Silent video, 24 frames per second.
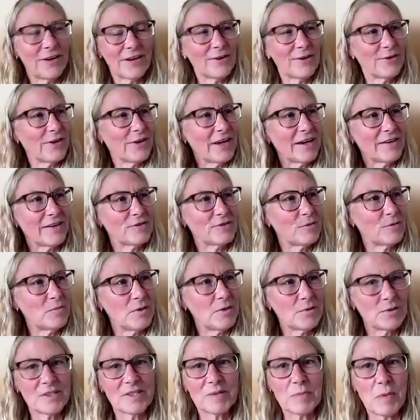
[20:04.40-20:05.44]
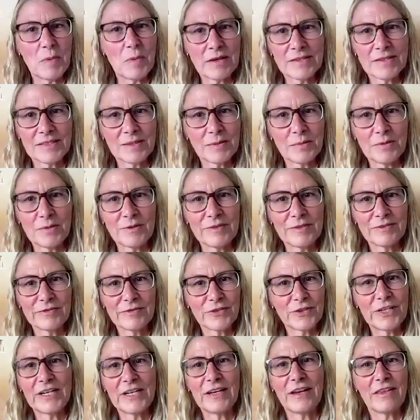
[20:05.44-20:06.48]
I don't have to be responsible
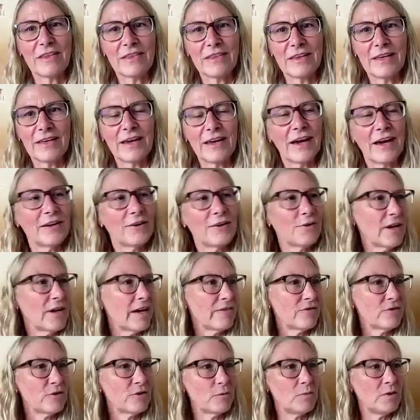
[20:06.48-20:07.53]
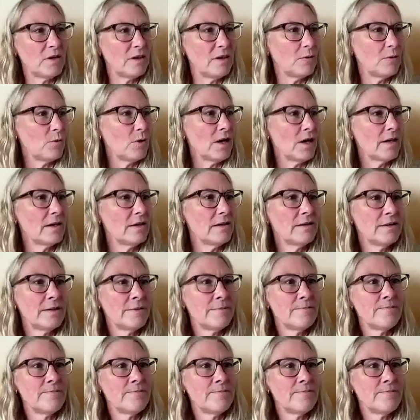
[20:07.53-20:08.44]
for anything. I don't have to be the one